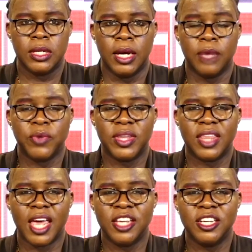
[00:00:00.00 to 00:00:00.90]
And we
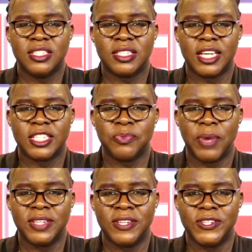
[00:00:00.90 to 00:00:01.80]
Kenyans
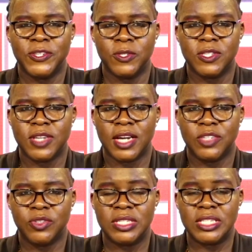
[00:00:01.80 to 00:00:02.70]
expected to
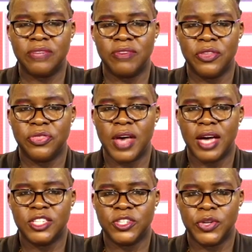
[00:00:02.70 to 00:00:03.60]
start receiving
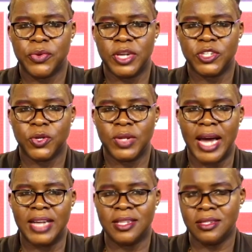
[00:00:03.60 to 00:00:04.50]
third generation
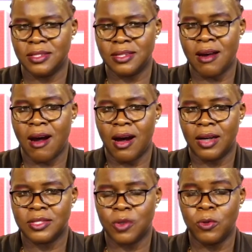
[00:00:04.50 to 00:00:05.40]
identity
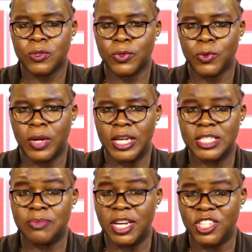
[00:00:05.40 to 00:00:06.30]
cards, also known
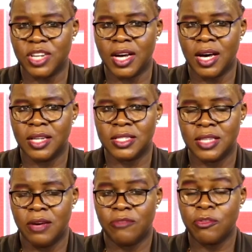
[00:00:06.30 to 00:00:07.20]
as Maisha cards,
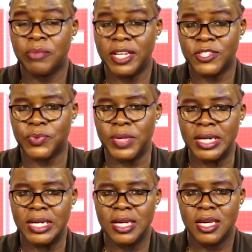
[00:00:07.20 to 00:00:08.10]
from next
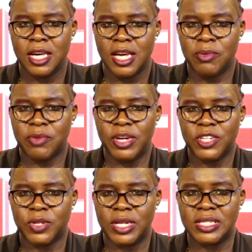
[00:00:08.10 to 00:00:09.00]
week,
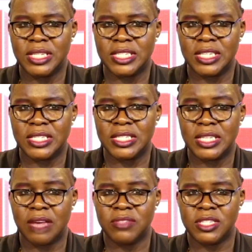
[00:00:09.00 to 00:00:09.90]
Immigration and Citizens
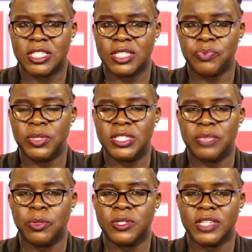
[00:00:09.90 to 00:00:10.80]
Services
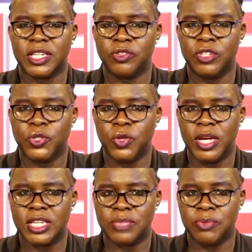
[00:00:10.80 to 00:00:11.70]
Principal Secretary
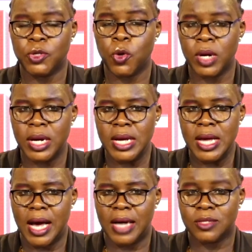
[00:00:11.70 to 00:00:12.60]
Julius Bitok
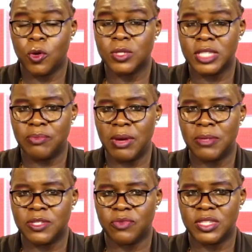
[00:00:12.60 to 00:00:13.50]
has hosted
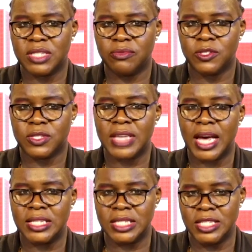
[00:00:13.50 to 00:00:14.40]
members of the civil
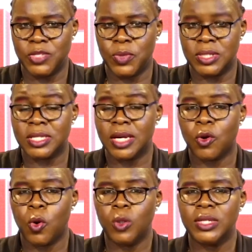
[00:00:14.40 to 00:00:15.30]
society to a
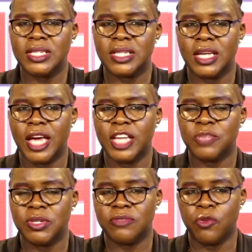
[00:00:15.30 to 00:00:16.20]
stakeholders
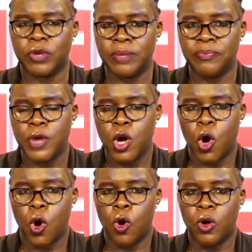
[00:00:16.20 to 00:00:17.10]
engagement forum
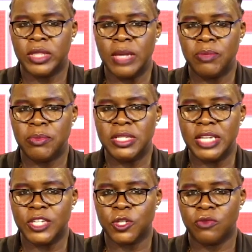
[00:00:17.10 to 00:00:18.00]
on the
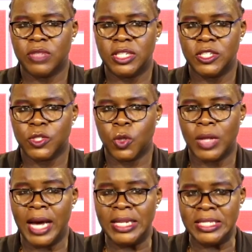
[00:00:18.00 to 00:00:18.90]
implementation of the
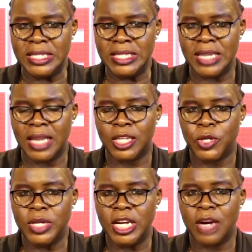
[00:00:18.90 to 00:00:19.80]
digital ID and the
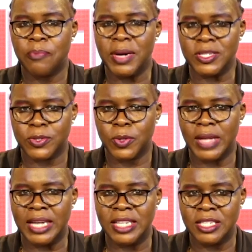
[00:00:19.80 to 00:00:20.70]
unique personal
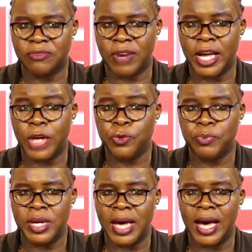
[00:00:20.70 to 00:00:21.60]
identifier
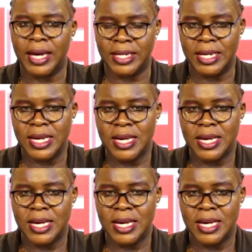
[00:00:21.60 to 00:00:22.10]
UPI.